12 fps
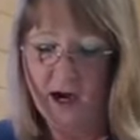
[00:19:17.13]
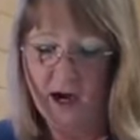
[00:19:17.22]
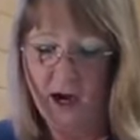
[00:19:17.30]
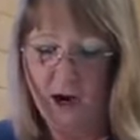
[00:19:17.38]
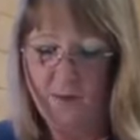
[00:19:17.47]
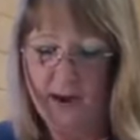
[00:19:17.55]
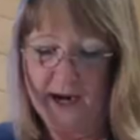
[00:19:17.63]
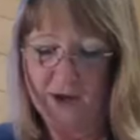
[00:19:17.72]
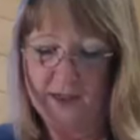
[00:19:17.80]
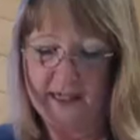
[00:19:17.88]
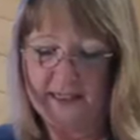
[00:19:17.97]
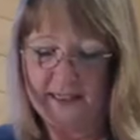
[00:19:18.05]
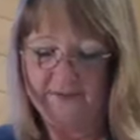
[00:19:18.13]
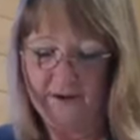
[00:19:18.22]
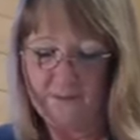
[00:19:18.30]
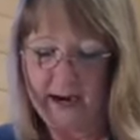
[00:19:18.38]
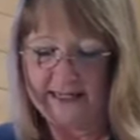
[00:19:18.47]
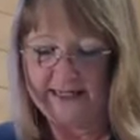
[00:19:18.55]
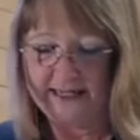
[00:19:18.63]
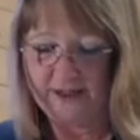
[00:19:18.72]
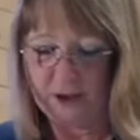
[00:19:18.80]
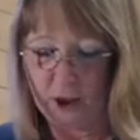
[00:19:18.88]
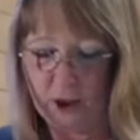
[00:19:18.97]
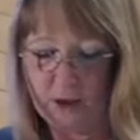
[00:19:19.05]
Oh my goodness, it's from my
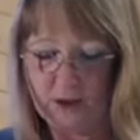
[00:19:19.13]
sister.